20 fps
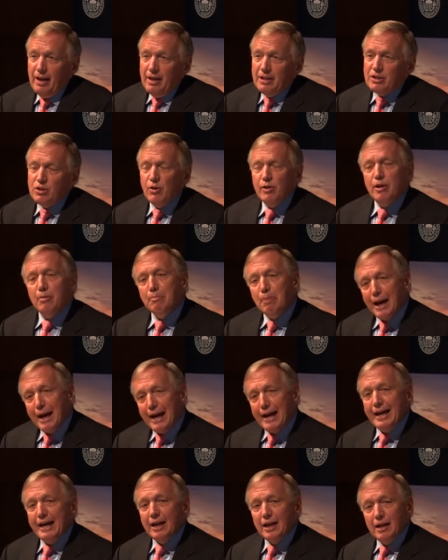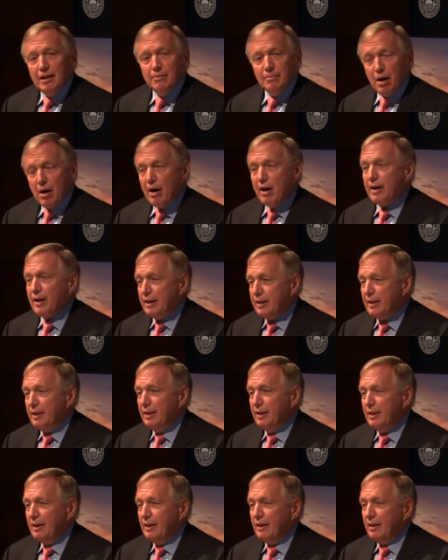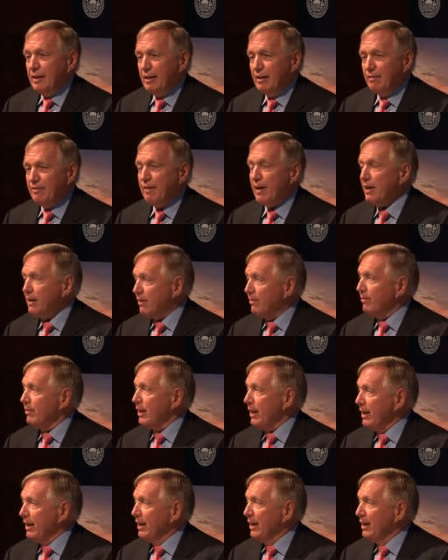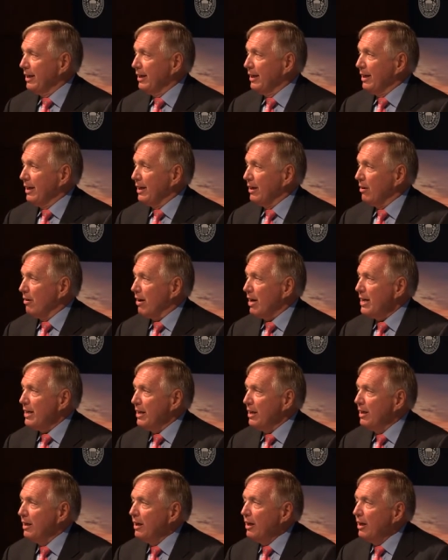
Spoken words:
So they're buying a market, effectively, all right?